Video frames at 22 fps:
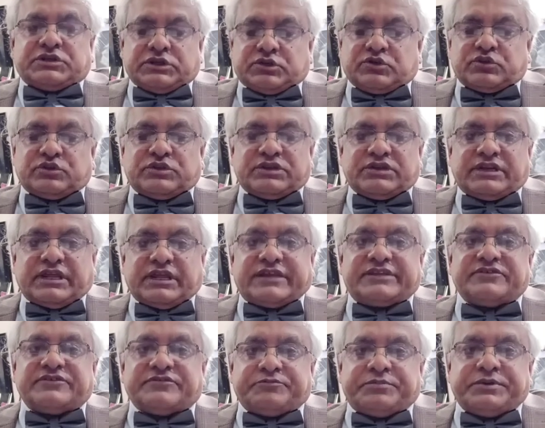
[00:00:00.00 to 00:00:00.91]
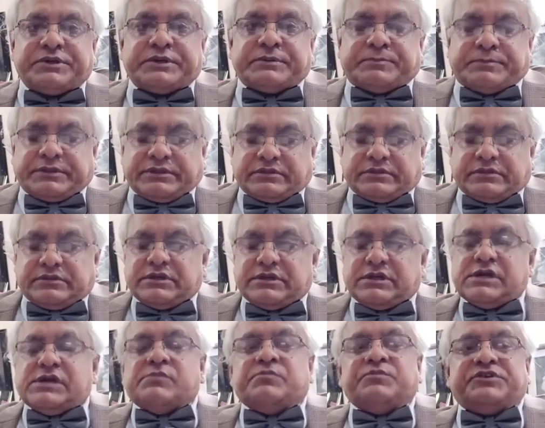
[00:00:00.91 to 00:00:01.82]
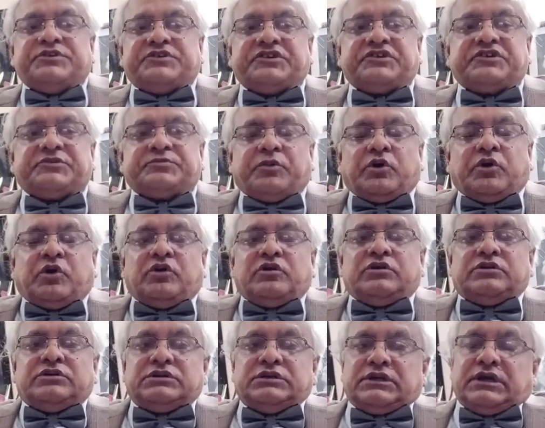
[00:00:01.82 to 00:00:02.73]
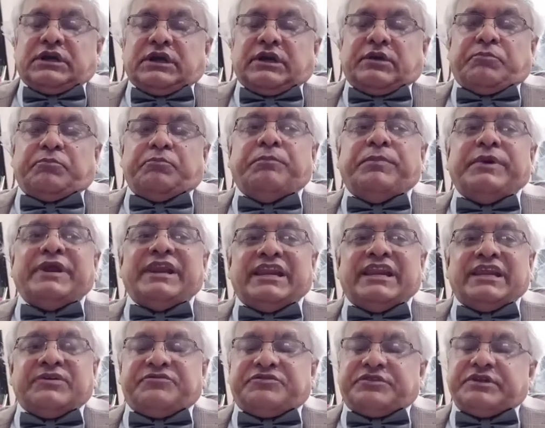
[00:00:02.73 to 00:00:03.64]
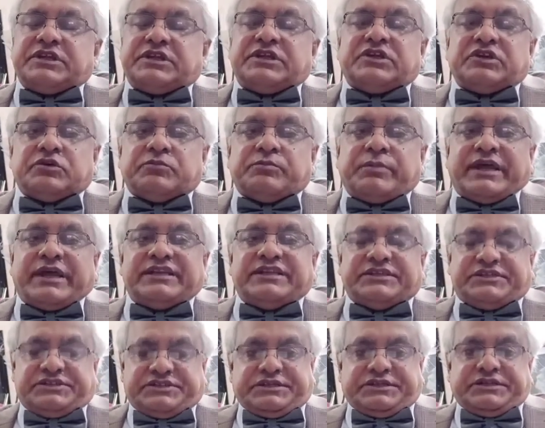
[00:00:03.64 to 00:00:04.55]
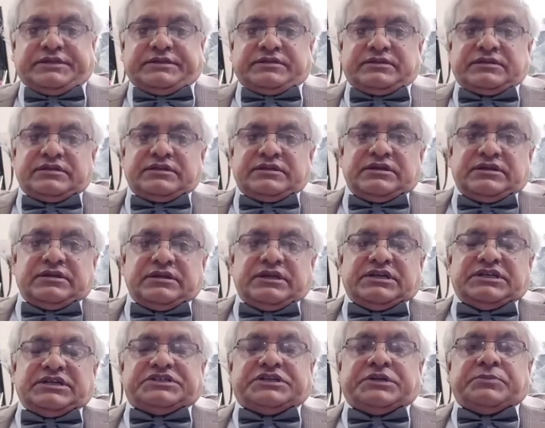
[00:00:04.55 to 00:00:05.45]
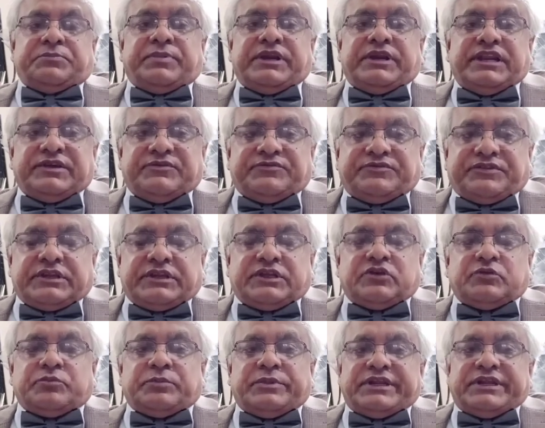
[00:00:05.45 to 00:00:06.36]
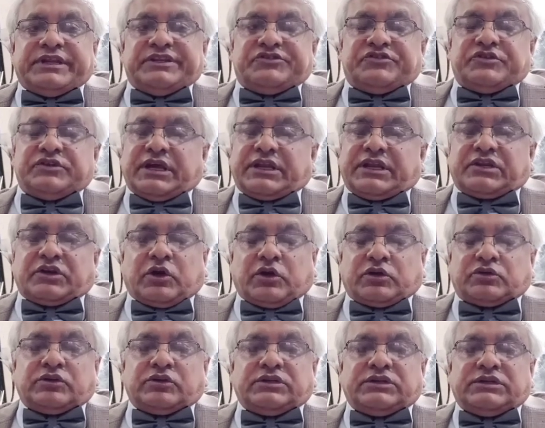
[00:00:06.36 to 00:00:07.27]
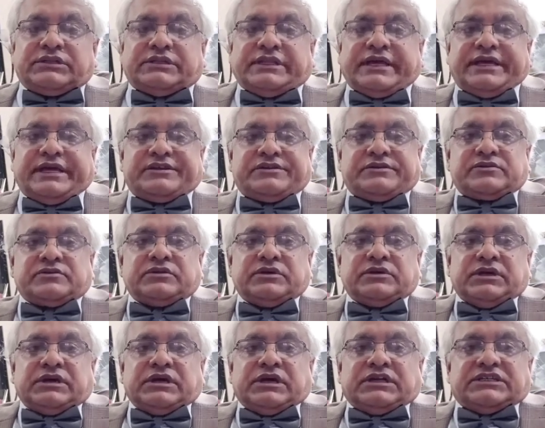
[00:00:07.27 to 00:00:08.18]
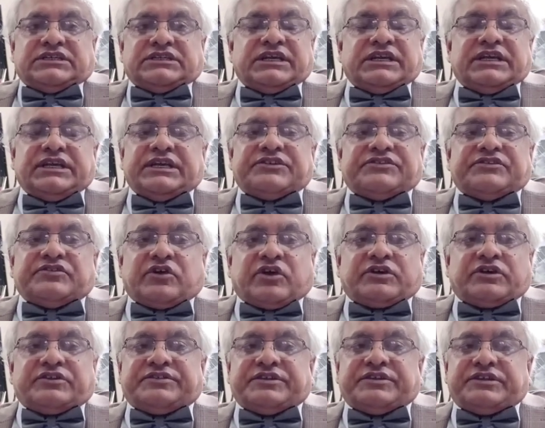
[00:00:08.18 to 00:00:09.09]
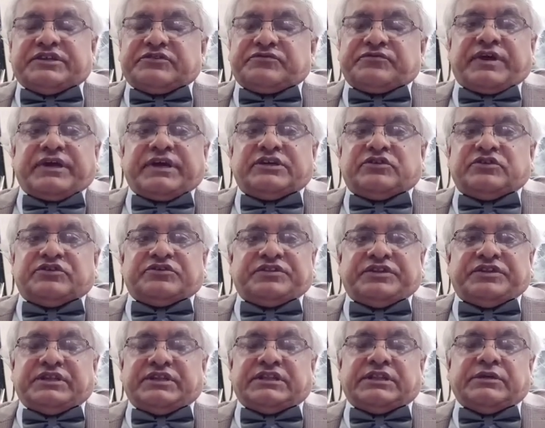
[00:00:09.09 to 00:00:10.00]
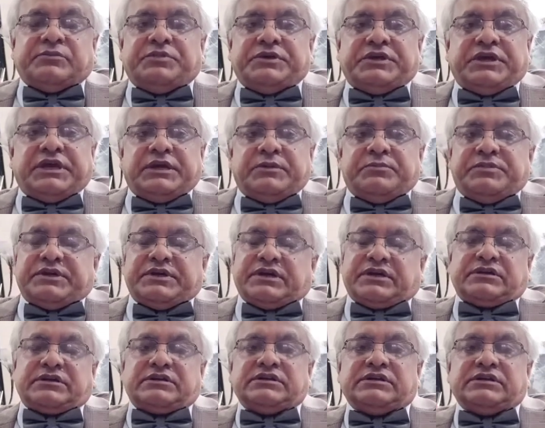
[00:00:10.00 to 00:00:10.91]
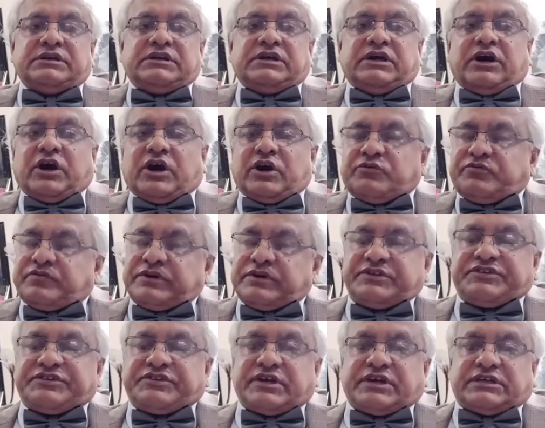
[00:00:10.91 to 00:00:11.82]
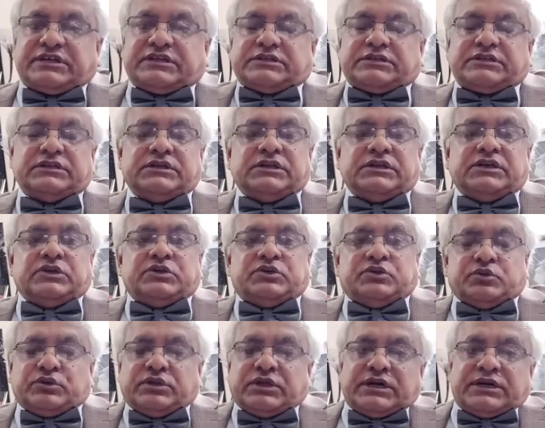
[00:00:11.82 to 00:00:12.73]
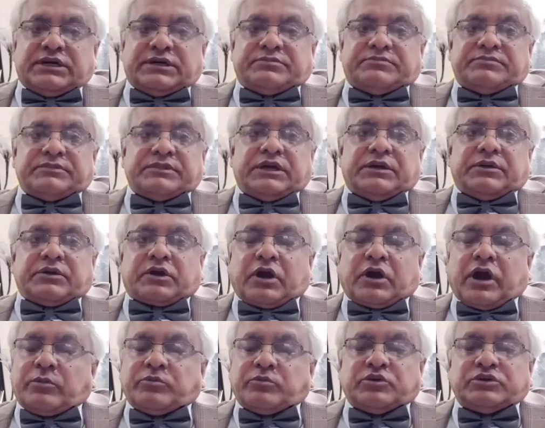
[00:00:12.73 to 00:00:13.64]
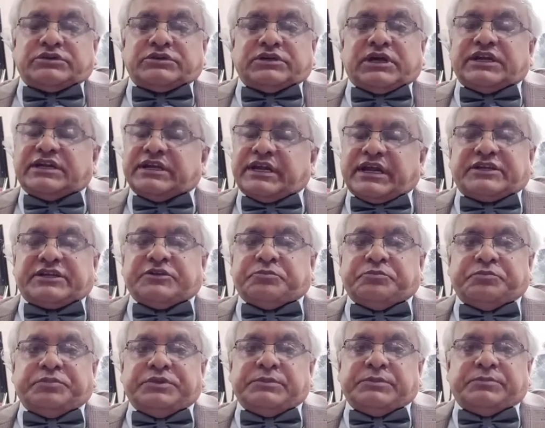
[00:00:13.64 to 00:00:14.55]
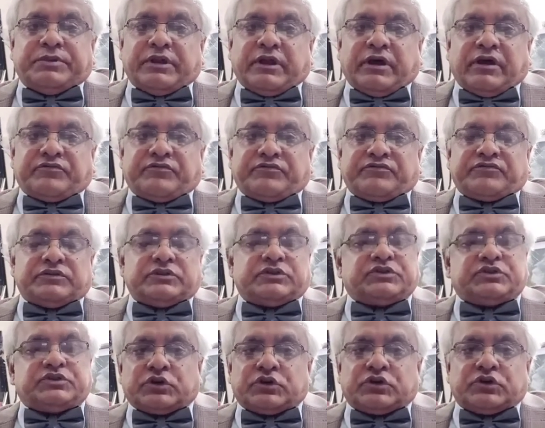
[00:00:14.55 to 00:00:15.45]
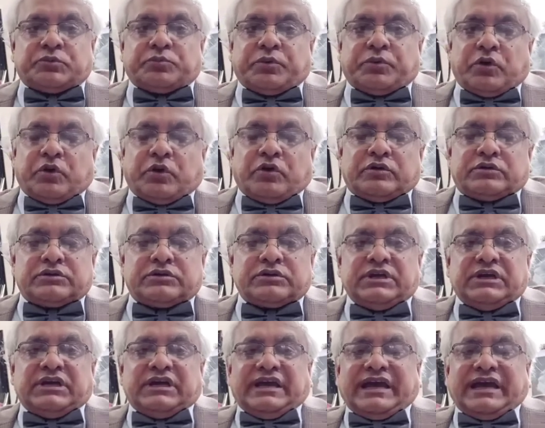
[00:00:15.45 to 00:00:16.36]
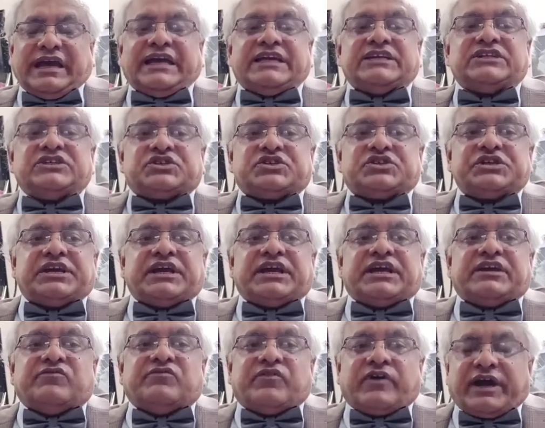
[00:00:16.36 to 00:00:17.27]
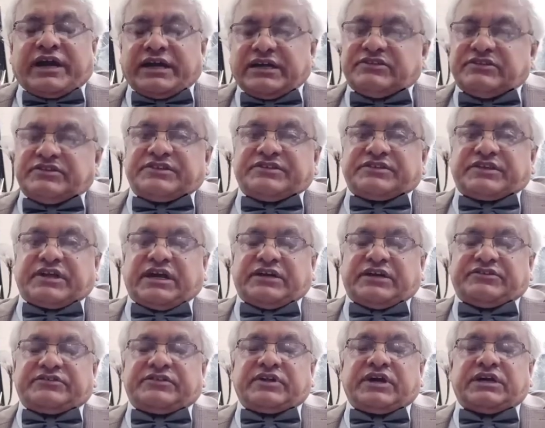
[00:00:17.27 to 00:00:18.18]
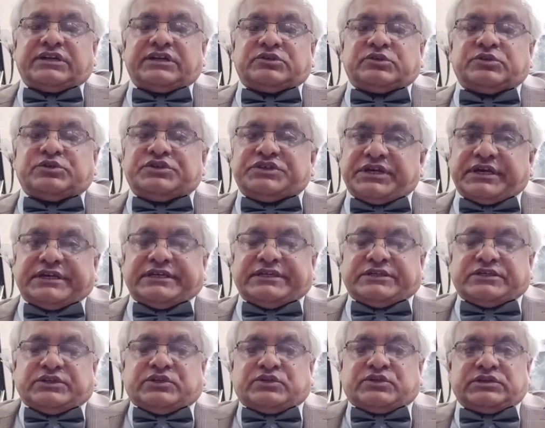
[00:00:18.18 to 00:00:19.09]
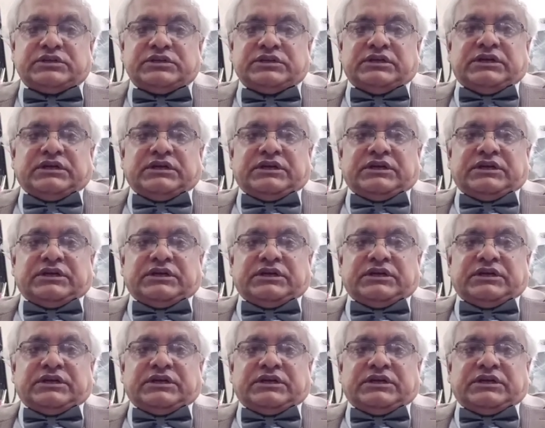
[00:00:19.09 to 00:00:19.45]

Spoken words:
to the native people. Mrs. Moore believes in humanity. She believes in humanity, and not only that, she is not satisfied to see the behavior of her son to the common native people of Chandrapur. And she advises her son to change